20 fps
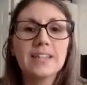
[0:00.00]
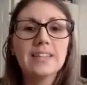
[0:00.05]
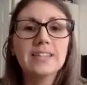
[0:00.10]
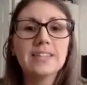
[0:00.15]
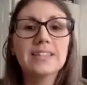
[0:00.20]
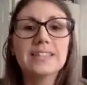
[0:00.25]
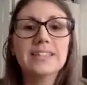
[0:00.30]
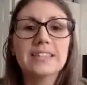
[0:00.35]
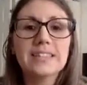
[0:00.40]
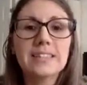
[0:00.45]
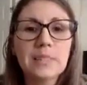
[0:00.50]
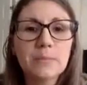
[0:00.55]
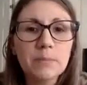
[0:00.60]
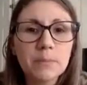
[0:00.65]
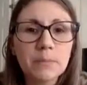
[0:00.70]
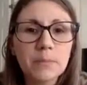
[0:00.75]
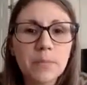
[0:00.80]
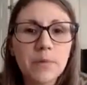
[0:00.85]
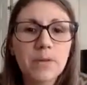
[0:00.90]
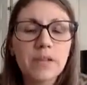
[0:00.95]

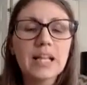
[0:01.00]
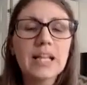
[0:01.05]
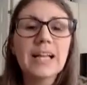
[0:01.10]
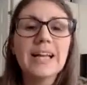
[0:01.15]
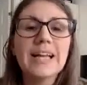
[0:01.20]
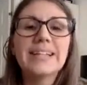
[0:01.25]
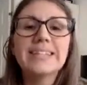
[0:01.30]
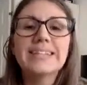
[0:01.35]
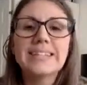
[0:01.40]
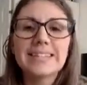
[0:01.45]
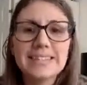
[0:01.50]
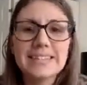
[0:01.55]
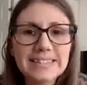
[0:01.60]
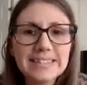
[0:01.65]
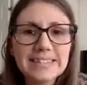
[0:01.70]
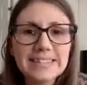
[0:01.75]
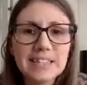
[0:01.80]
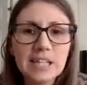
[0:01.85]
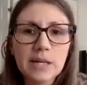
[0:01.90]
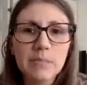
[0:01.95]
simple
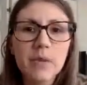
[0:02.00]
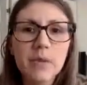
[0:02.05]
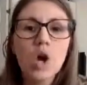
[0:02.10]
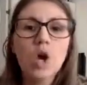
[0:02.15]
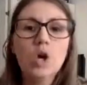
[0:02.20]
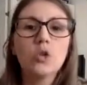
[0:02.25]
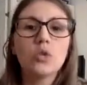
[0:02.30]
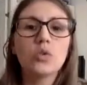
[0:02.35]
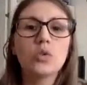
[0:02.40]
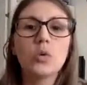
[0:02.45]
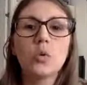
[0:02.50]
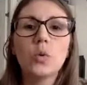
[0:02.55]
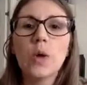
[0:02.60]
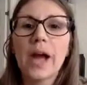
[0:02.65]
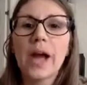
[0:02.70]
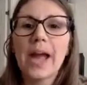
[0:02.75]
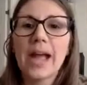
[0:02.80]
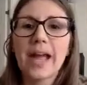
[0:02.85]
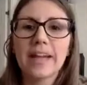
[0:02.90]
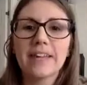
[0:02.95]
system to
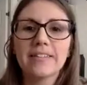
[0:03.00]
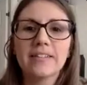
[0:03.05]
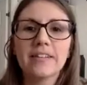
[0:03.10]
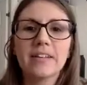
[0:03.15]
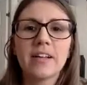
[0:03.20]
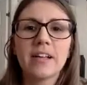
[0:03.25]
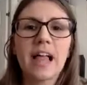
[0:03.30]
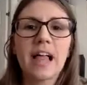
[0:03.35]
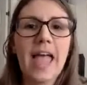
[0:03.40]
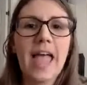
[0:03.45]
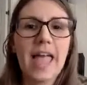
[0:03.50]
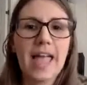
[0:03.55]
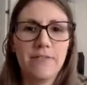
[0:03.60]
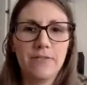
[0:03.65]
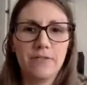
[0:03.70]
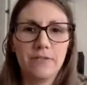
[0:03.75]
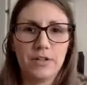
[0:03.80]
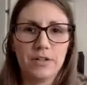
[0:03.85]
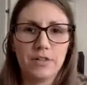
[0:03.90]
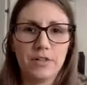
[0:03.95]
handle
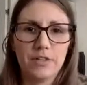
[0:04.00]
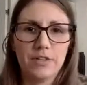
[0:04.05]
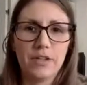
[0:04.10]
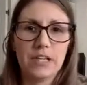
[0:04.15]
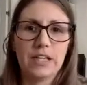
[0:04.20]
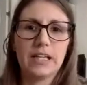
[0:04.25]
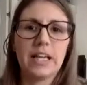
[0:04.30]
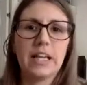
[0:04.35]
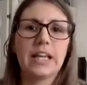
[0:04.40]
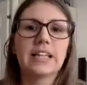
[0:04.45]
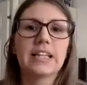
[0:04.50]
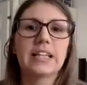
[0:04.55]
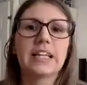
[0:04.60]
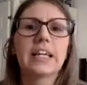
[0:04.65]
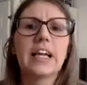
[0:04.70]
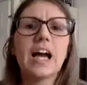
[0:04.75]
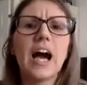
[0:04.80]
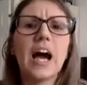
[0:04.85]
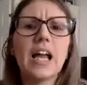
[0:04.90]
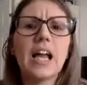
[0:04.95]
everything, like the
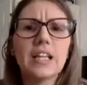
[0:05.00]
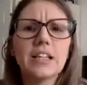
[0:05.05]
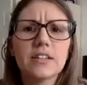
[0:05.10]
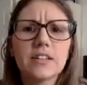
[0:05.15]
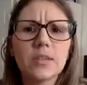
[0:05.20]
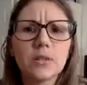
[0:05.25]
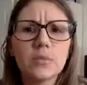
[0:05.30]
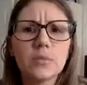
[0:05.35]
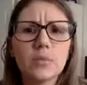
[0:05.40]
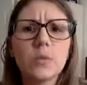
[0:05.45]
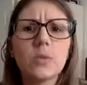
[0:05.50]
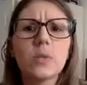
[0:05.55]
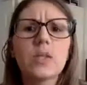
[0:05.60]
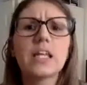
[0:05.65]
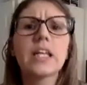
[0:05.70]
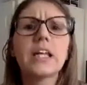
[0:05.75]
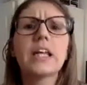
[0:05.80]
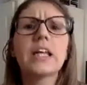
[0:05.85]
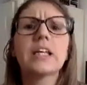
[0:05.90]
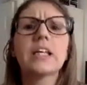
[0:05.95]
calendar
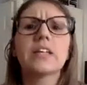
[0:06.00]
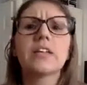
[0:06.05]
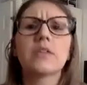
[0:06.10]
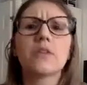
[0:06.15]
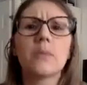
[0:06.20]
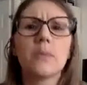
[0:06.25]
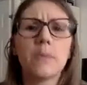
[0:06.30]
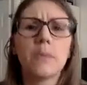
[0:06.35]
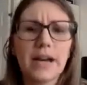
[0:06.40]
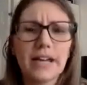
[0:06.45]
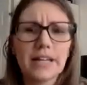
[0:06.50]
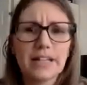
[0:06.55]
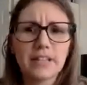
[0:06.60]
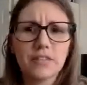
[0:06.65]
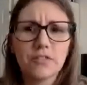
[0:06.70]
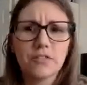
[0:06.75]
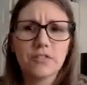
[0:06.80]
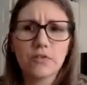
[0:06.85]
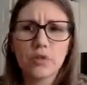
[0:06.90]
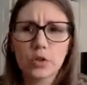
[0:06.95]
booking, the
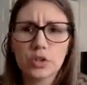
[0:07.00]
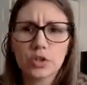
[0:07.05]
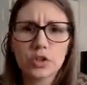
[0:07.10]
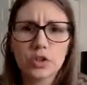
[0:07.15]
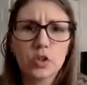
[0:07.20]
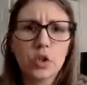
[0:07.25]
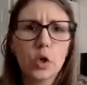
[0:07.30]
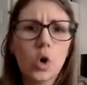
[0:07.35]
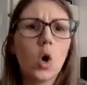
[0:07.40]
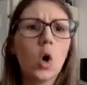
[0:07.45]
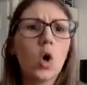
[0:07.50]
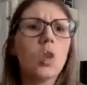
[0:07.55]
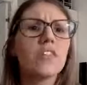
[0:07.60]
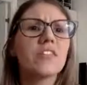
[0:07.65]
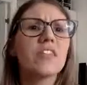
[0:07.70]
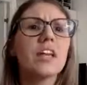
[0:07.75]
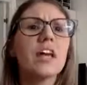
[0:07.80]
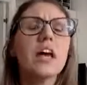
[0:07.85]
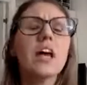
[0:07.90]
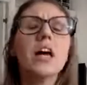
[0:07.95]
reminders for the
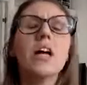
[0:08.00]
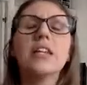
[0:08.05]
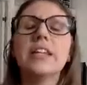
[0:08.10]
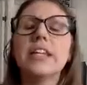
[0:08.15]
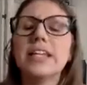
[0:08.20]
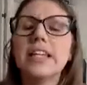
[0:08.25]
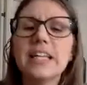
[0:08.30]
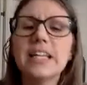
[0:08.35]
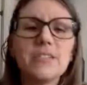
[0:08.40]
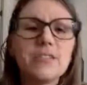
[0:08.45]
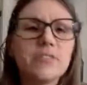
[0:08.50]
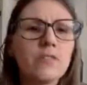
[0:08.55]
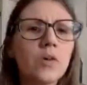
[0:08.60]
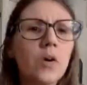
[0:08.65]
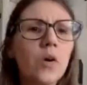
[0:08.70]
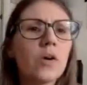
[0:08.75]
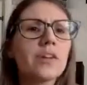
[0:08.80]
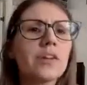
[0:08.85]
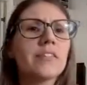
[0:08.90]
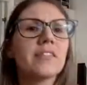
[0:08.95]
calls, the
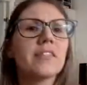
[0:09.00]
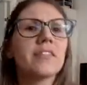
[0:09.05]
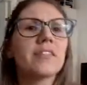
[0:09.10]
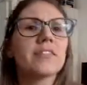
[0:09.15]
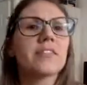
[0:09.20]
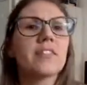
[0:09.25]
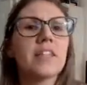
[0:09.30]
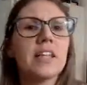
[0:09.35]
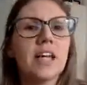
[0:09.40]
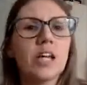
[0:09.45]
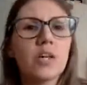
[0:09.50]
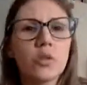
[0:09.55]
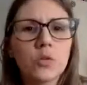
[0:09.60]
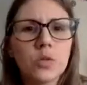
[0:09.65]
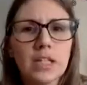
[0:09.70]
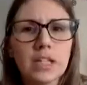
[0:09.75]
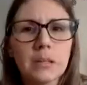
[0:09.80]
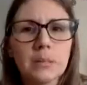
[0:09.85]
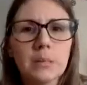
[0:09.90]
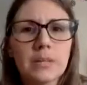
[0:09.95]
invoices, the
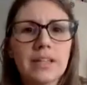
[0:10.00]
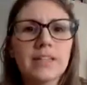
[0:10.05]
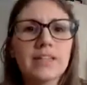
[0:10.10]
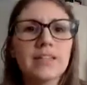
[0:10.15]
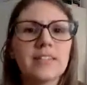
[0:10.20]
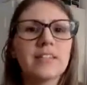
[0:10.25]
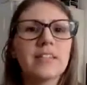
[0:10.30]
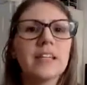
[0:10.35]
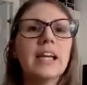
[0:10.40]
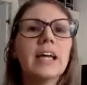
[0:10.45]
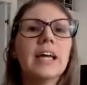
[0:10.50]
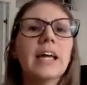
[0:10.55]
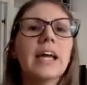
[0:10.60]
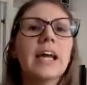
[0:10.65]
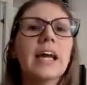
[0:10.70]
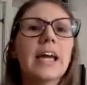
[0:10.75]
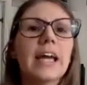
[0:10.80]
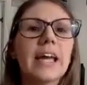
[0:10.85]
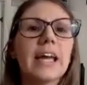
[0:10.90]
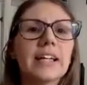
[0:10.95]
agreements.
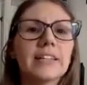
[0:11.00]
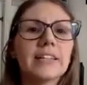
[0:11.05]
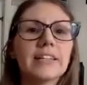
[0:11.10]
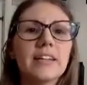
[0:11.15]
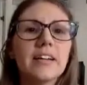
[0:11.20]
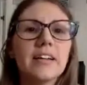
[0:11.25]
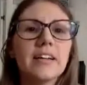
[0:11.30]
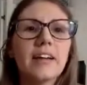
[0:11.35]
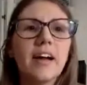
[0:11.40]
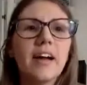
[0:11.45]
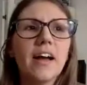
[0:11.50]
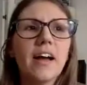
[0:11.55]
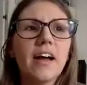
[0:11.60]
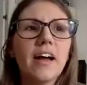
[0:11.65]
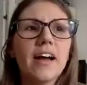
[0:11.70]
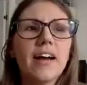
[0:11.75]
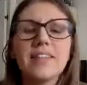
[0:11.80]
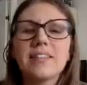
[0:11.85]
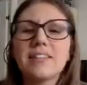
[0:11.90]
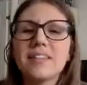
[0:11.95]
And
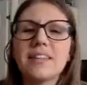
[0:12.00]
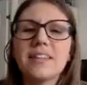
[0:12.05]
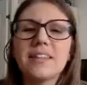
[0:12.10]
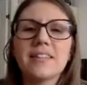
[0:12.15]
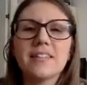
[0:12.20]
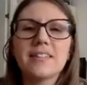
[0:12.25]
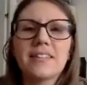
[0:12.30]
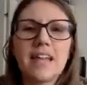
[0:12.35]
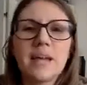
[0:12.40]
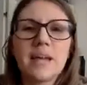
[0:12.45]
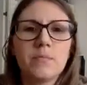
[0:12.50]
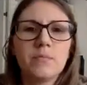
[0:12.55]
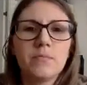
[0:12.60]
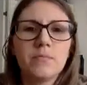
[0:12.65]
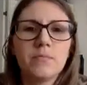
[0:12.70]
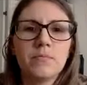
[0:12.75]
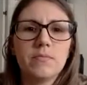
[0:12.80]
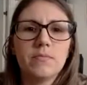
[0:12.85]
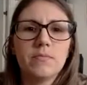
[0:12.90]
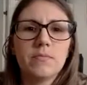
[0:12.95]
since
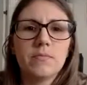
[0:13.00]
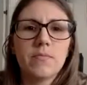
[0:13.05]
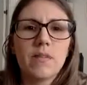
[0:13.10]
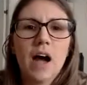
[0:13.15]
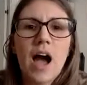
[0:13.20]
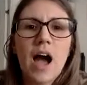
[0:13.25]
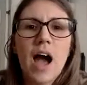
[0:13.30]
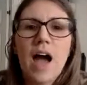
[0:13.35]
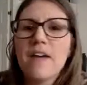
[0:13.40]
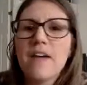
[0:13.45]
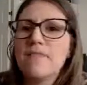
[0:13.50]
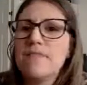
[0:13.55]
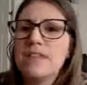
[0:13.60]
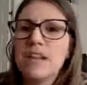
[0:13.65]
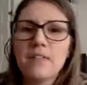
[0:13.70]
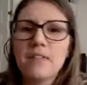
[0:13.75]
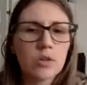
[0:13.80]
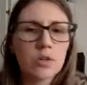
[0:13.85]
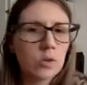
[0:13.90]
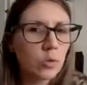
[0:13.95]
then, I've
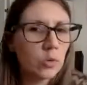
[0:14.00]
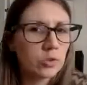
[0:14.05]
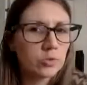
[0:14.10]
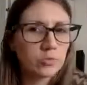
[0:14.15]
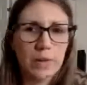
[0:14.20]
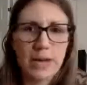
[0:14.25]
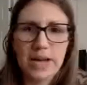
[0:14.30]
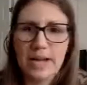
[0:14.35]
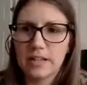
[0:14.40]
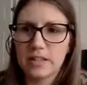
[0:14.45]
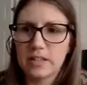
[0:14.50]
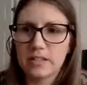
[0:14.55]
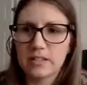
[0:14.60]
never looked back.